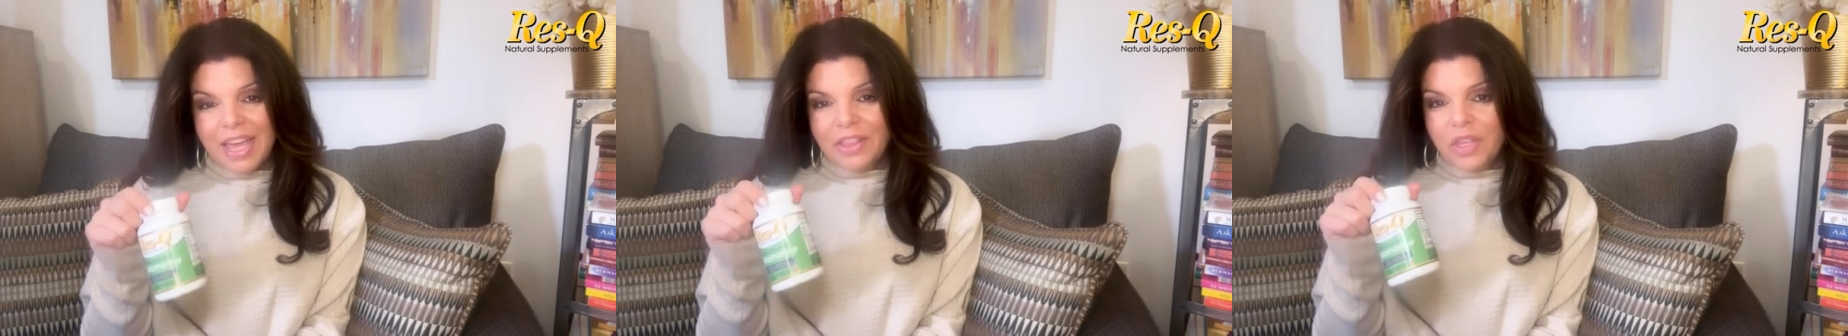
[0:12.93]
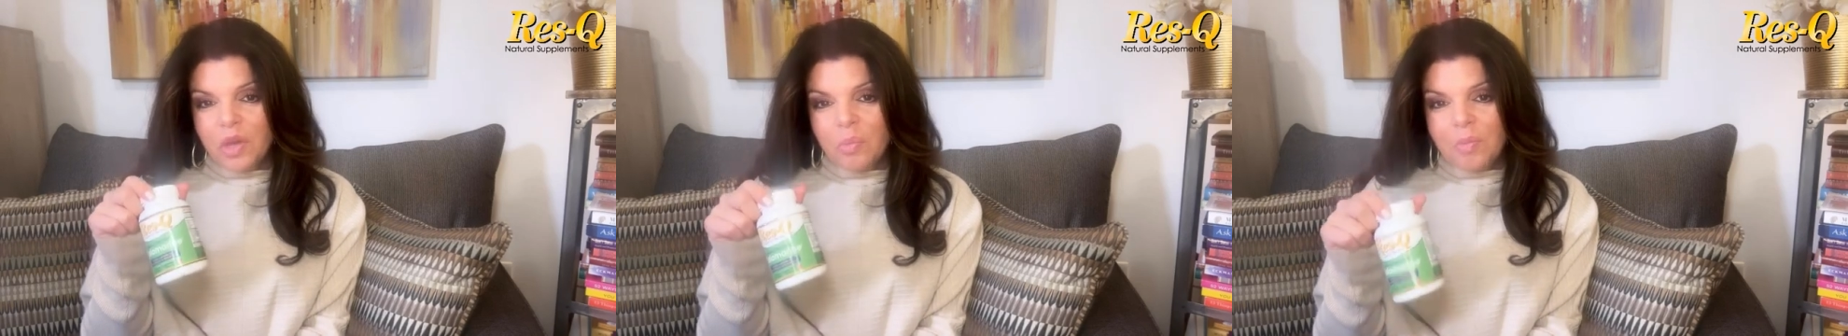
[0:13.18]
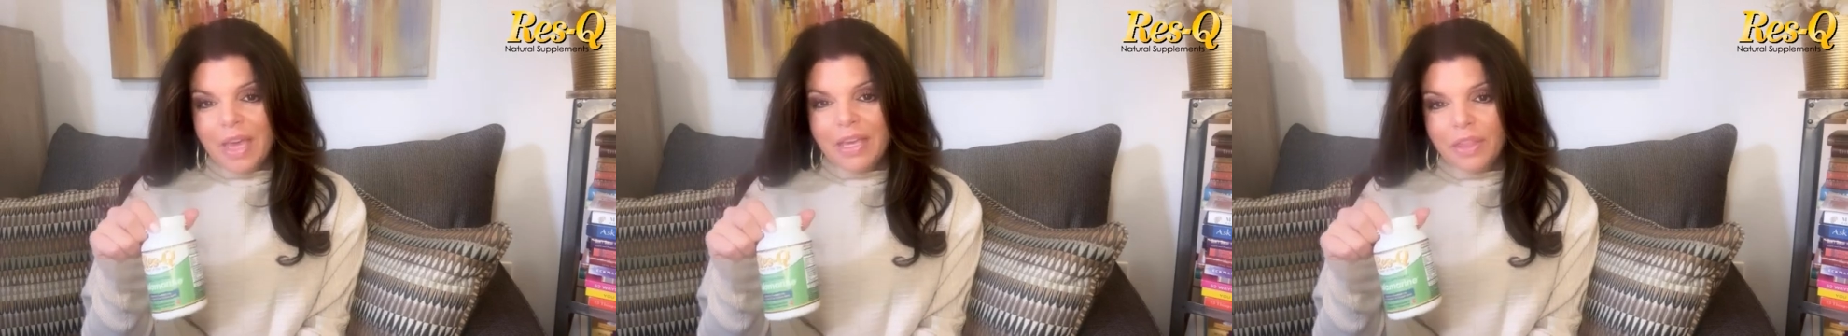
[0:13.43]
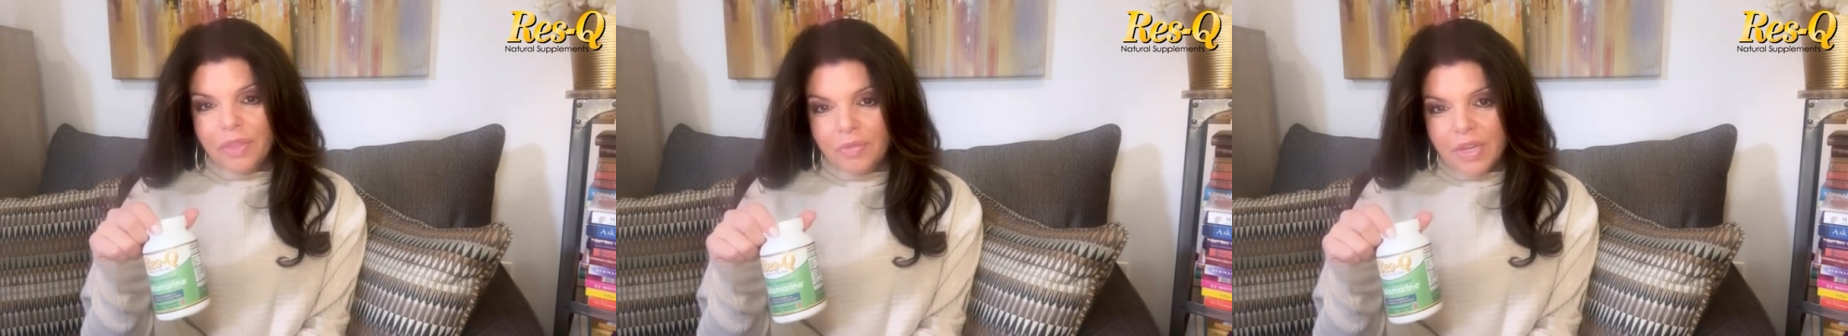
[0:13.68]
the
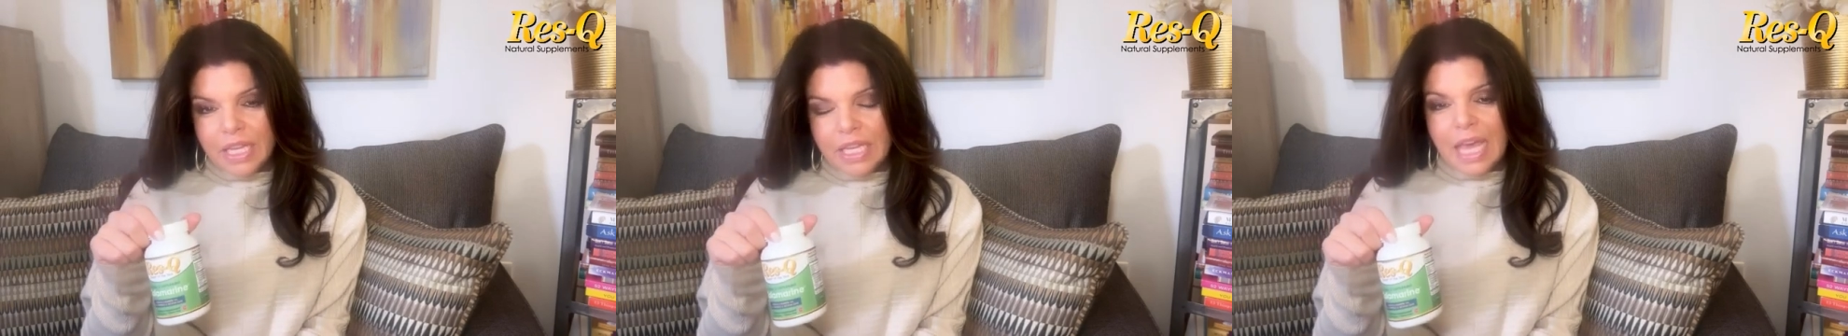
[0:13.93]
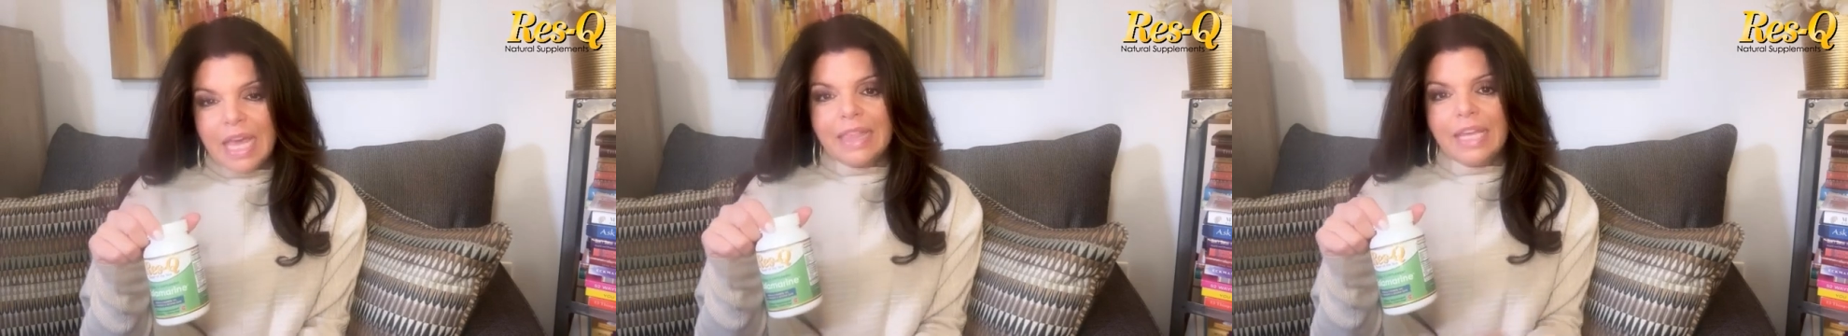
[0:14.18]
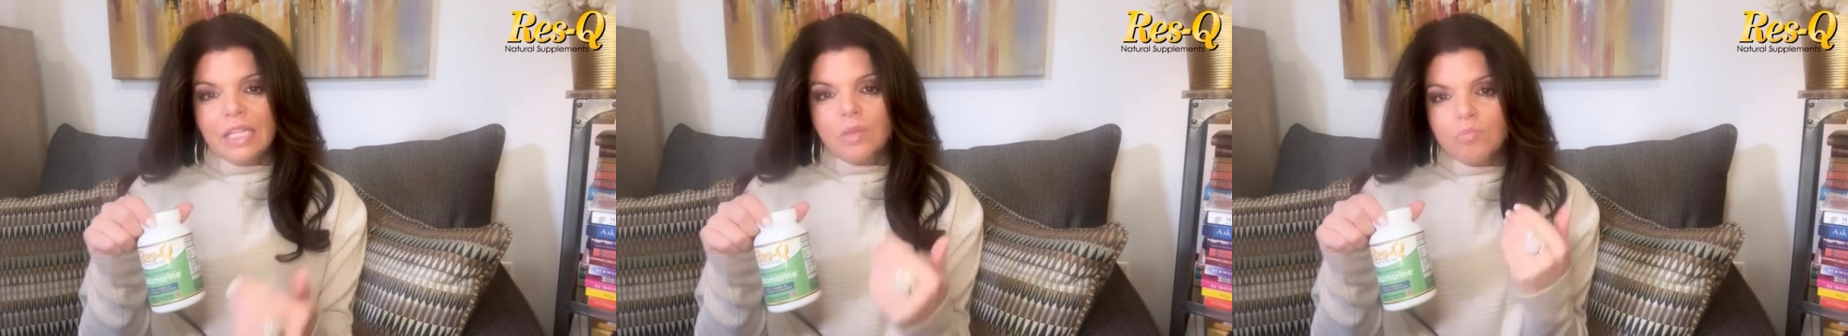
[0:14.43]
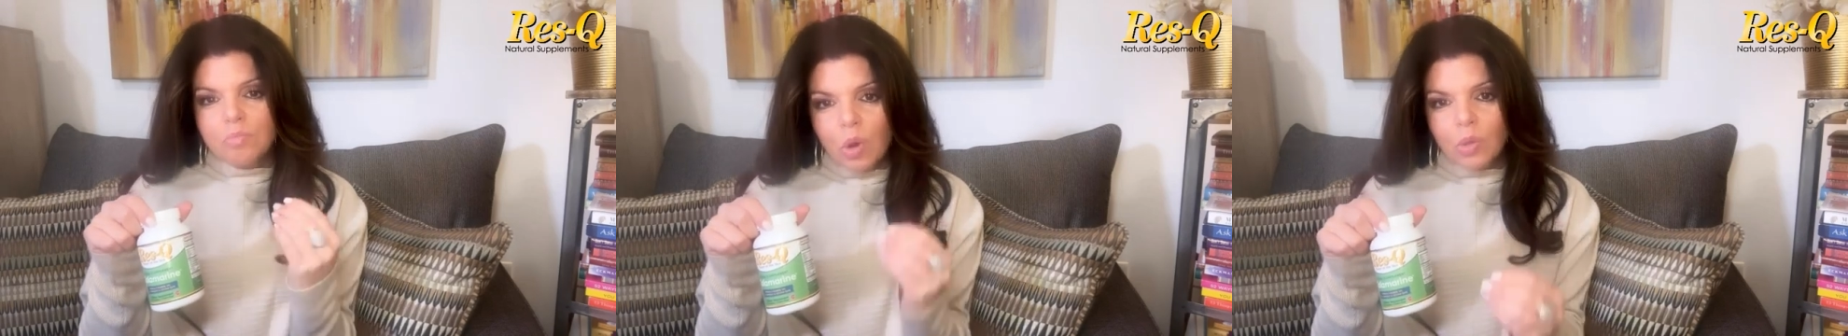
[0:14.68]
omega 3 that is
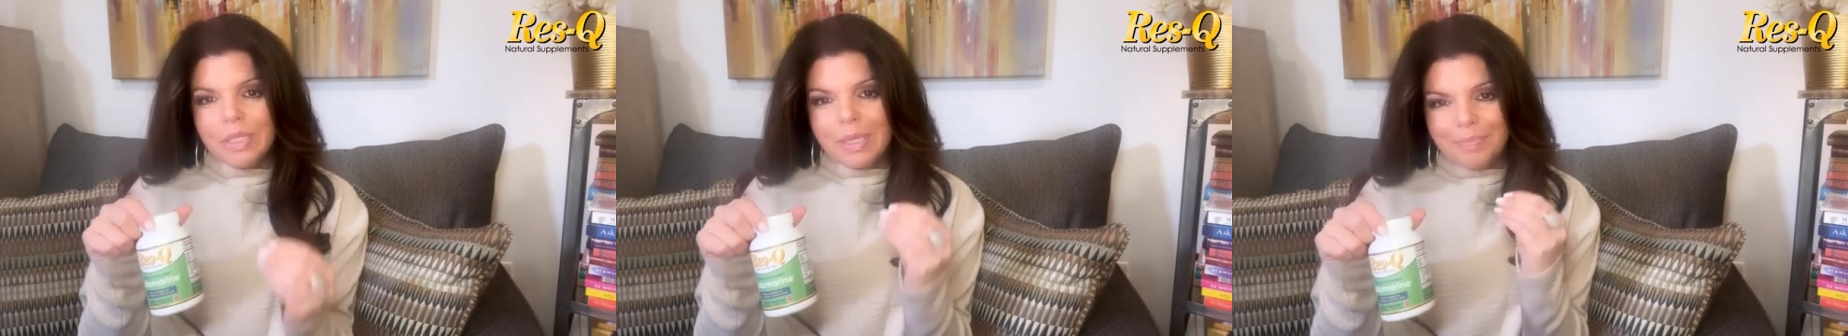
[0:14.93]
most